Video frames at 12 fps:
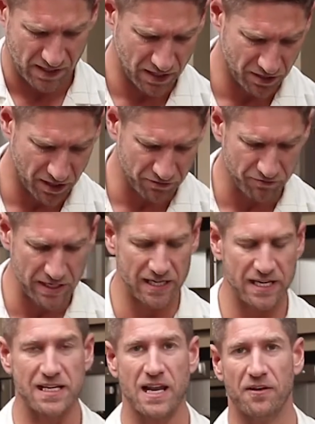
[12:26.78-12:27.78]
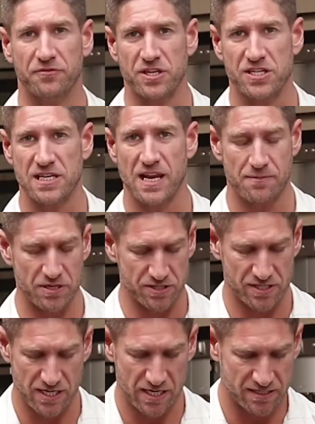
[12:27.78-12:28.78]
And I really love this
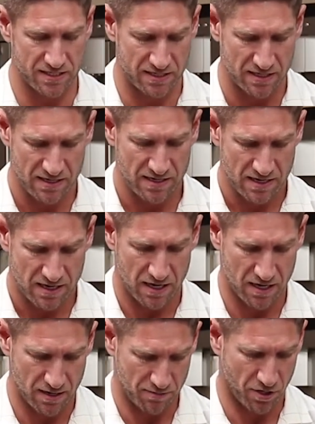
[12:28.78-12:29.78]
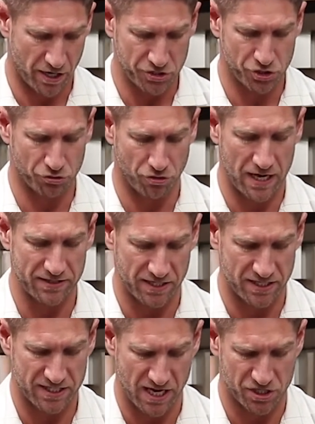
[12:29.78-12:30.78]
lemon zest. I tried
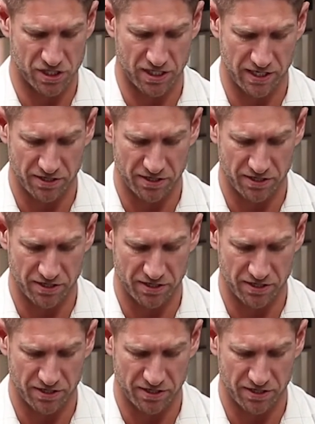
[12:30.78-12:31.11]
this actually,